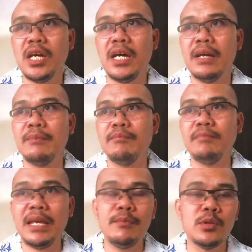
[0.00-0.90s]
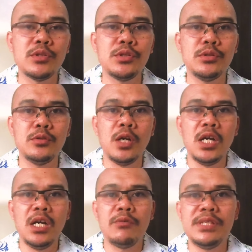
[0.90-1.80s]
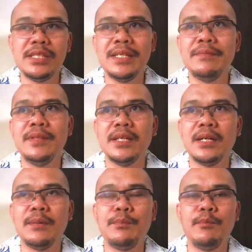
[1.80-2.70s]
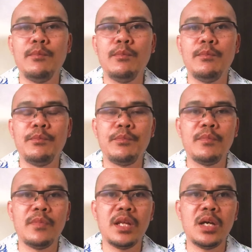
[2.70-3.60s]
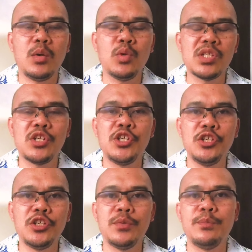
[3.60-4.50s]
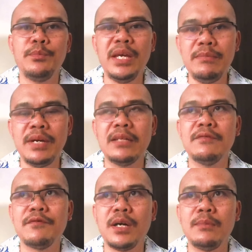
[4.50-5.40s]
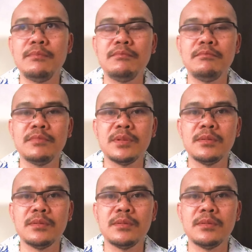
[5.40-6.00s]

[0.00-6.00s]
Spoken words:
I'm able to receive the Western Union payment from